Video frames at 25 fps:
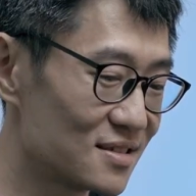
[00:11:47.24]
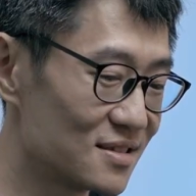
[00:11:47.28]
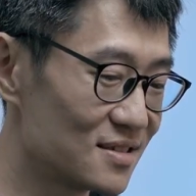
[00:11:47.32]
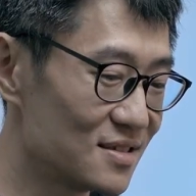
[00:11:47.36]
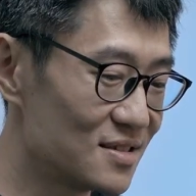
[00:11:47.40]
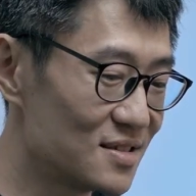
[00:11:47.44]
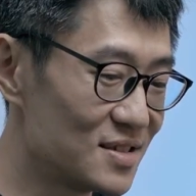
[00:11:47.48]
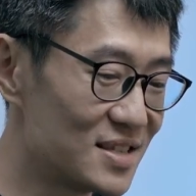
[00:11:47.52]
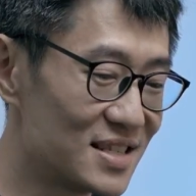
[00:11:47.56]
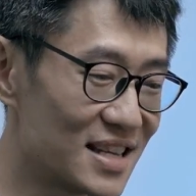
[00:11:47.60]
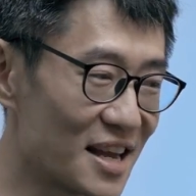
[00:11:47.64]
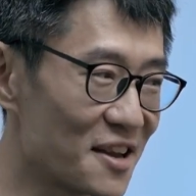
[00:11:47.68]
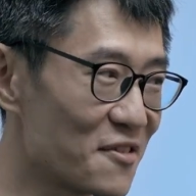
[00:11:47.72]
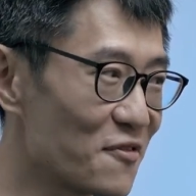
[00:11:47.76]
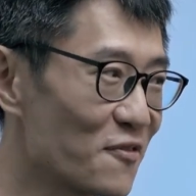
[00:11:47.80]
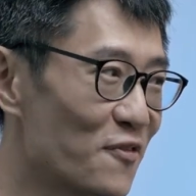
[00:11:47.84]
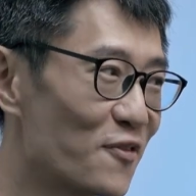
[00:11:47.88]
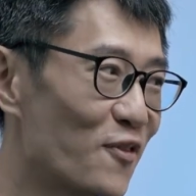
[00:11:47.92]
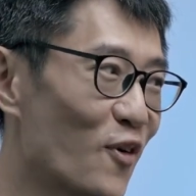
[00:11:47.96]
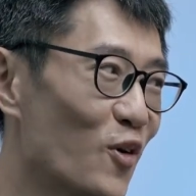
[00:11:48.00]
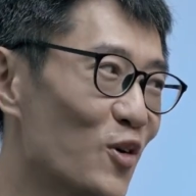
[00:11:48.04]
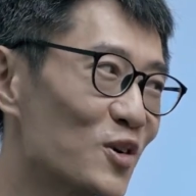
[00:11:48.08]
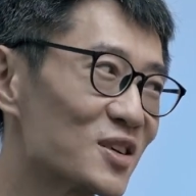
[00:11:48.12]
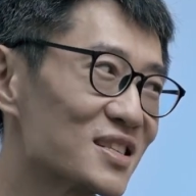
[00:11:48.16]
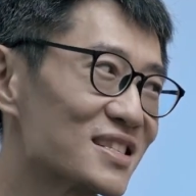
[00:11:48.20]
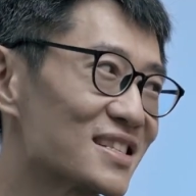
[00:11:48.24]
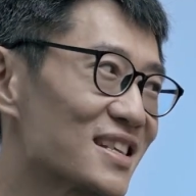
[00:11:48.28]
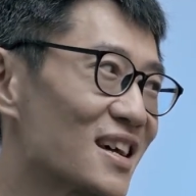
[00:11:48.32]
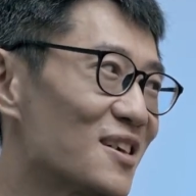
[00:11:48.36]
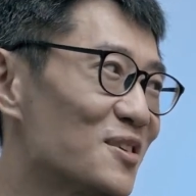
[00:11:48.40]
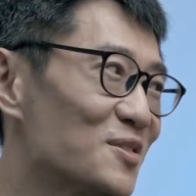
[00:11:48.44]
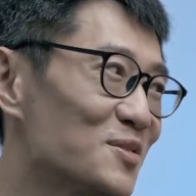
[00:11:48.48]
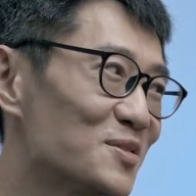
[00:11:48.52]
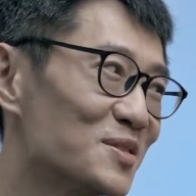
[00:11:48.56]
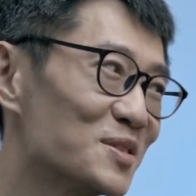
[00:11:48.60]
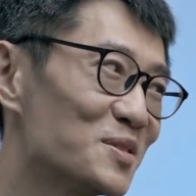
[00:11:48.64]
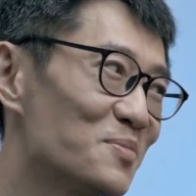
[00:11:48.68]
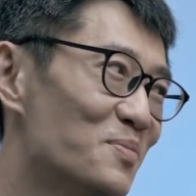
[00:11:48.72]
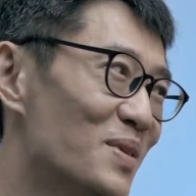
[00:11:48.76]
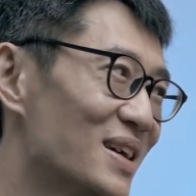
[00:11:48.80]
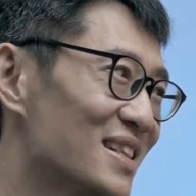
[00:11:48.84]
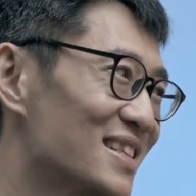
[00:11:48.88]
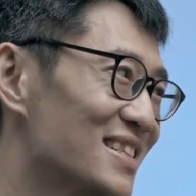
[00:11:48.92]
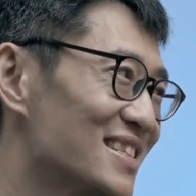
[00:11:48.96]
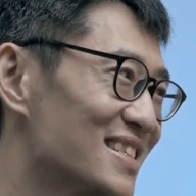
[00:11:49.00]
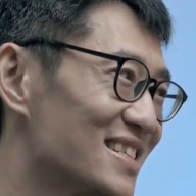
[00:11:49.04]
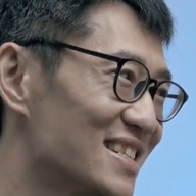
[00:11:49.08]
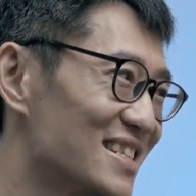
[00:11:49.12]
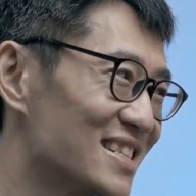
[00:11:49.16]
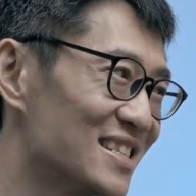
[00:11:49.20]
Zenfold sounds
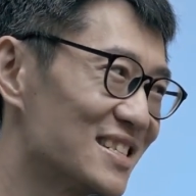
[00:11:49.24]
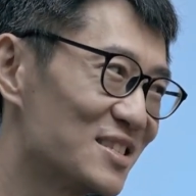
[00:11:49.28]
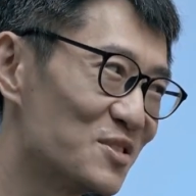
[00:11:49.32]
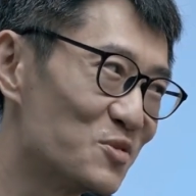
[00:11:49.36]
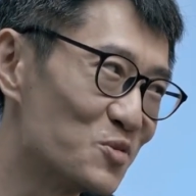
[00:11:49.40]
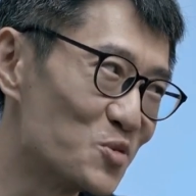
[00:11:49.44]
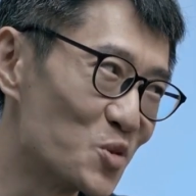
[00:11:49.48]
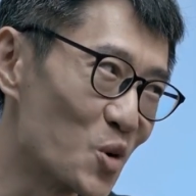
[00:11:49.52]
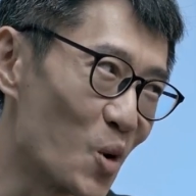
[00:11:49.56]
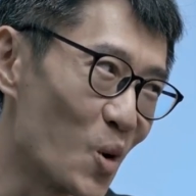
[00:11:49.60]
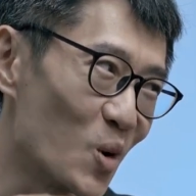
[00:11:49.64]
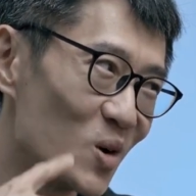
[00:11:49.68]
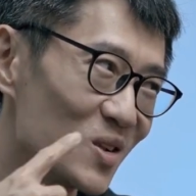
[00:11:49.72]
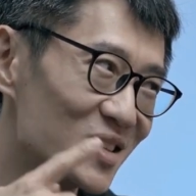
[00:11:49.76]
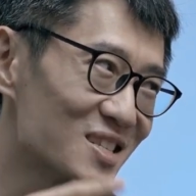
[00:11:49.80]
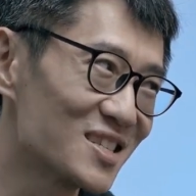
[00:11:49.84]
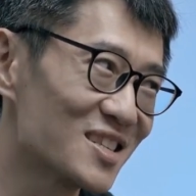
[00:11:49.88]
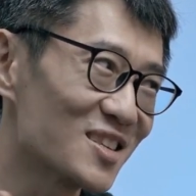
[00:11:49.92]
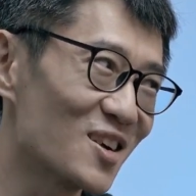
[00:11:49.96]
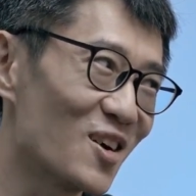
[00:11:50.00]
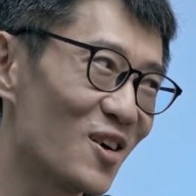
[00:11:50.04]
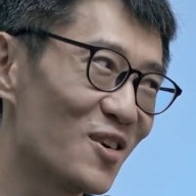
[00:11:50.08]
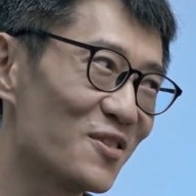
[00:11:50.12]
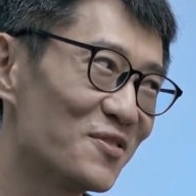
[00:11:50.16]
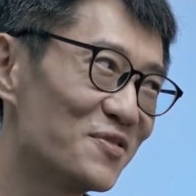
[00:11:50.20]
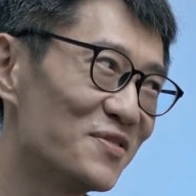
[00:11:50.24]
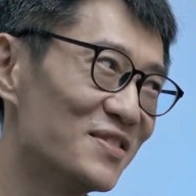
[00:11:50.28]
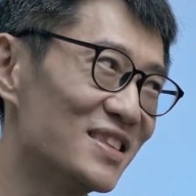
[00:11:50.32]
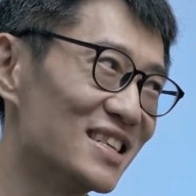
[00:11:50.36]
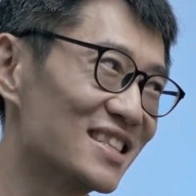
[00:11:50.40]
better. It rolls off the